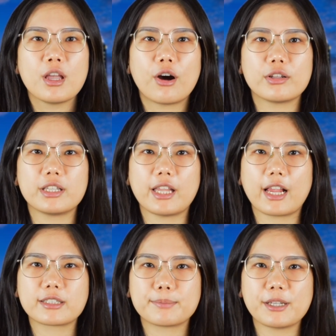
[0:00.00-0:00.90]
on an
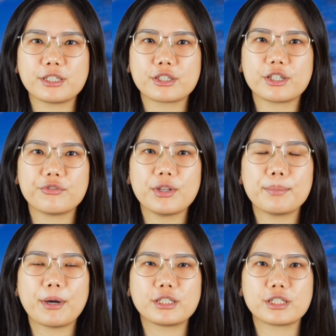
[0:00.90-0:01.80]
expansionary
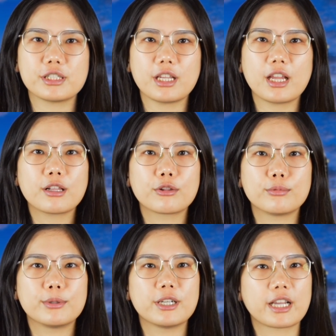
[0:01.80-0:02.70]
budget and
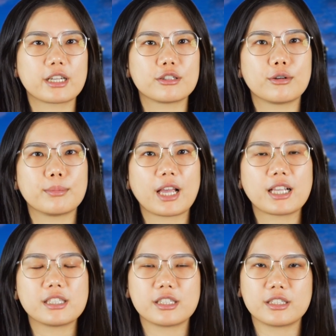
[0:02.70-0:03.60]
global economic
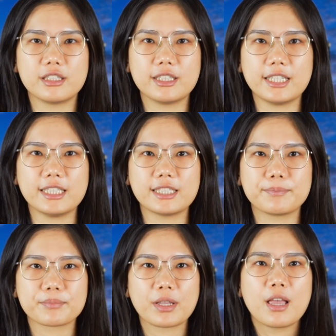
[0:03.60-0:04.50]
uncertainties.
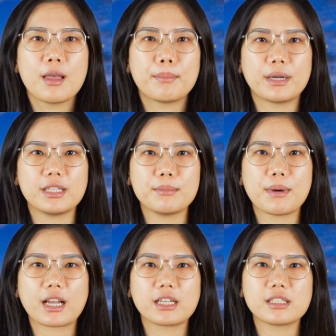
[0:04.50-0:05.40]
Money
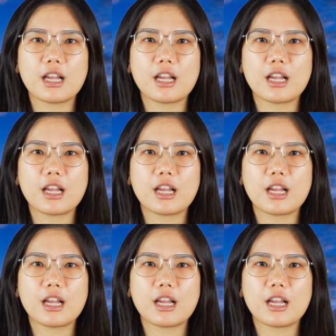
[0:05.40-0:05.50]
markets